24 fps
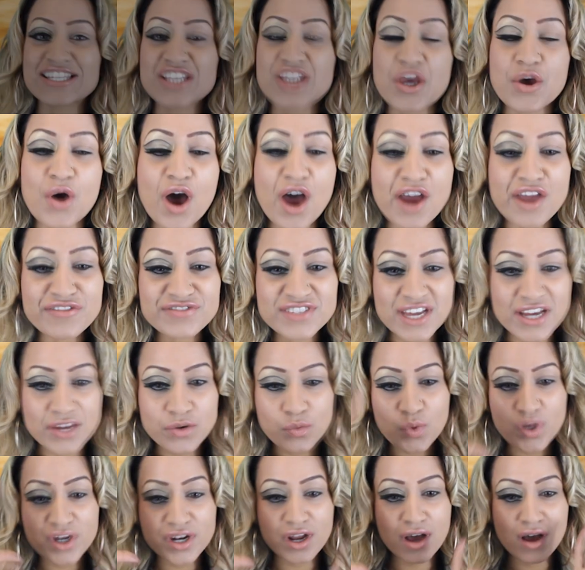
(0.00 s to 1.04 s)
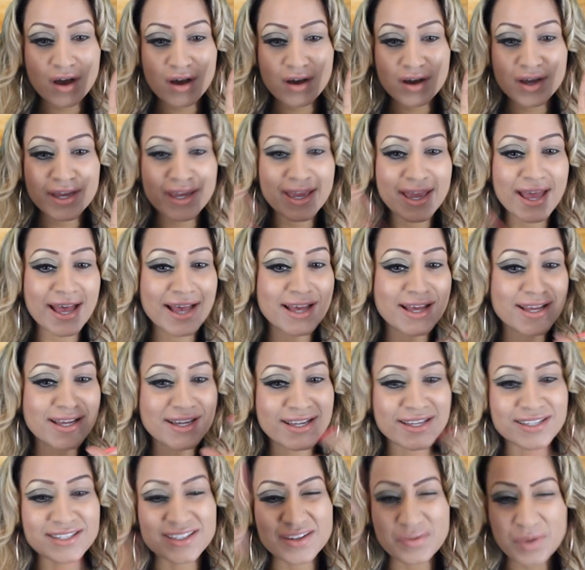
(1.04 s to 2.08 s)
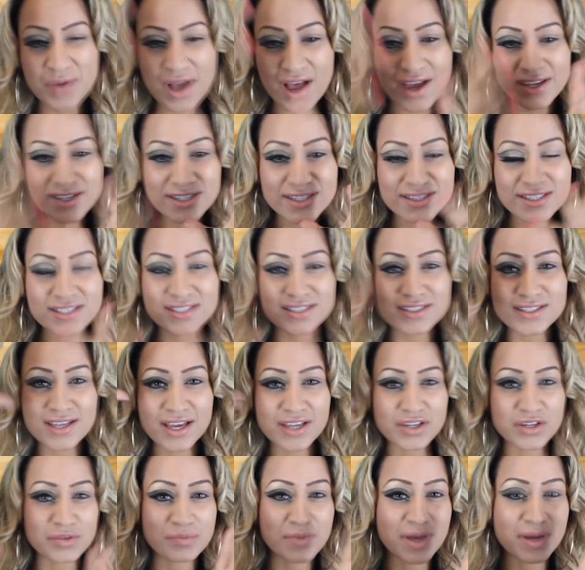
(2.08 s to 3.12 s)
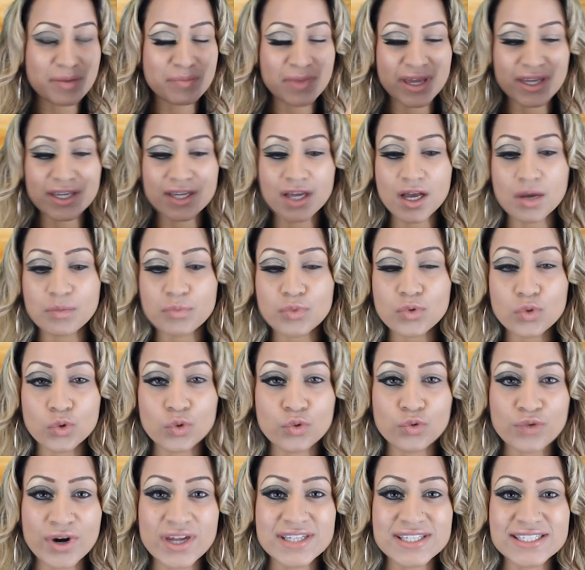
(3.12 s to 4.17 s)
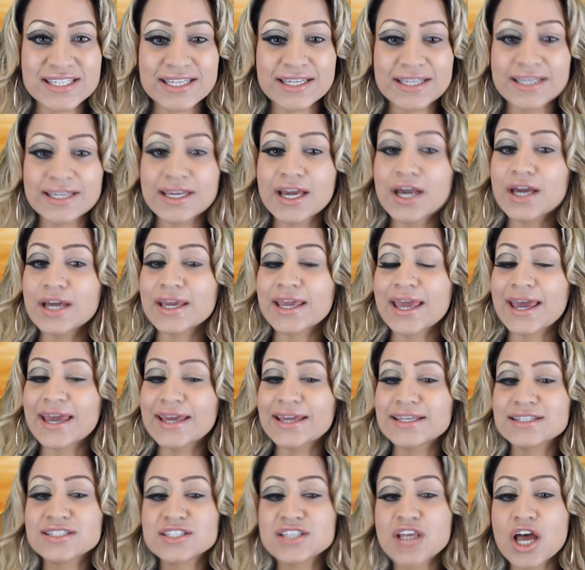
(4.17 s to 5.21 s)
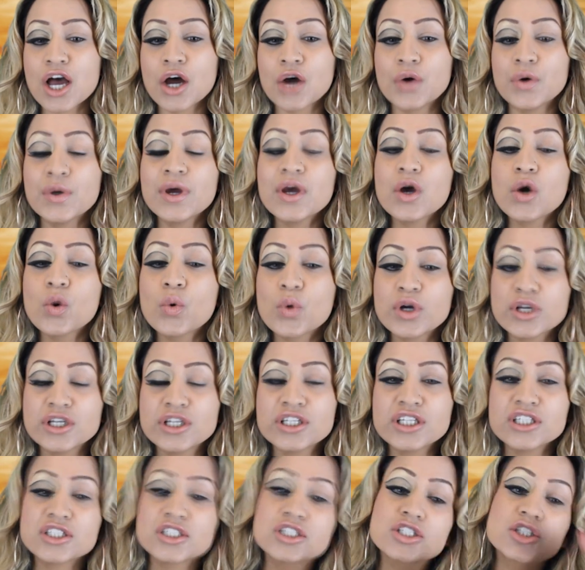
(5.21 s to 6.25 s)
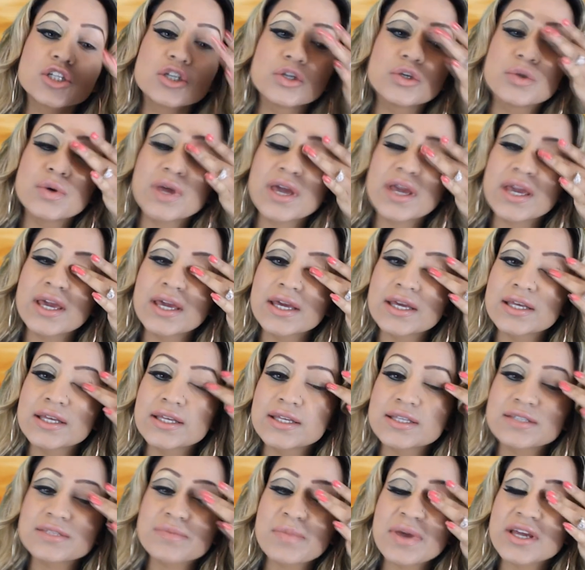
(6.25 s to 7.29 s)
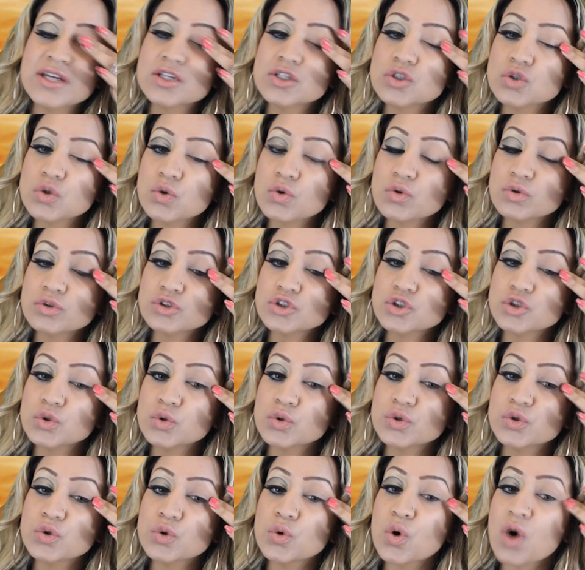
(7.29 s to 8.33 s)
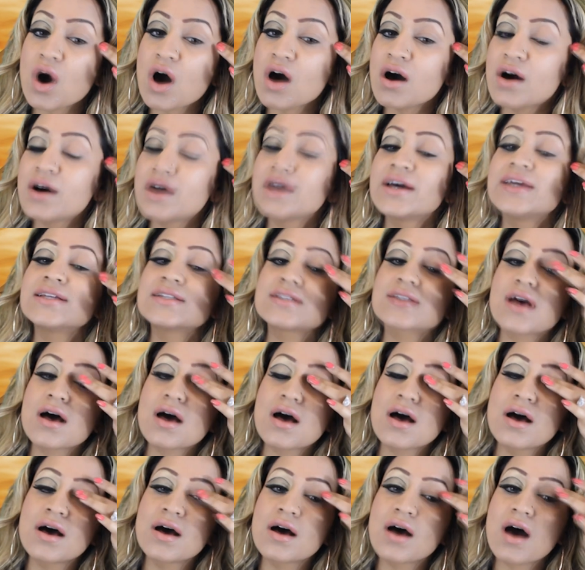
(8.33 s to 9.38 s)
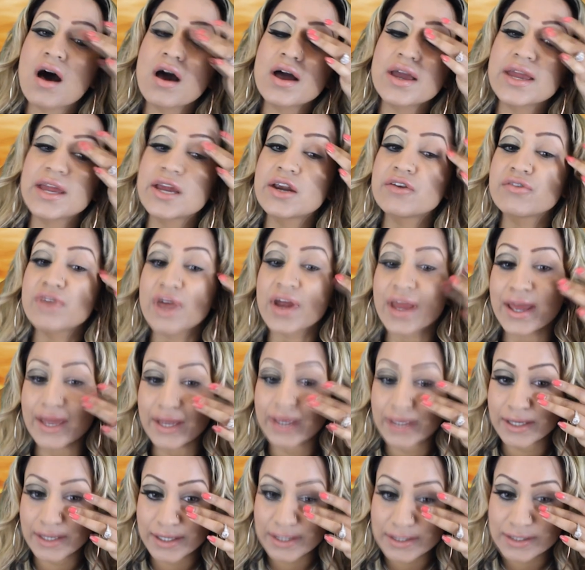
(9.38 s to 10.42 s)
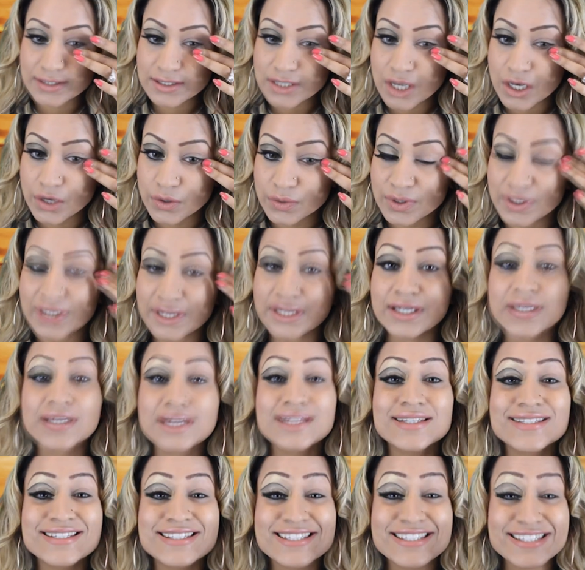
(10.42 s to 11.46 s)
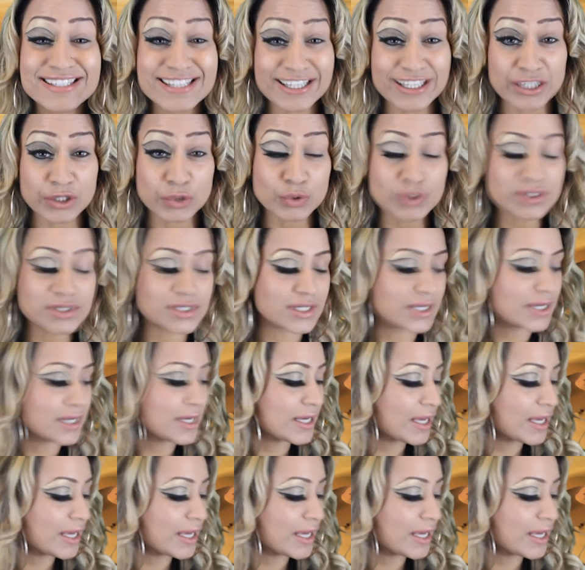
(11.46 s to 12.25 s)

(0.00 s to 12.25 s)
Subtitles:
so I've done one eye and kind of this side of my makeup already. Okay, so what you need to do is make sure your eye area is totally concealed.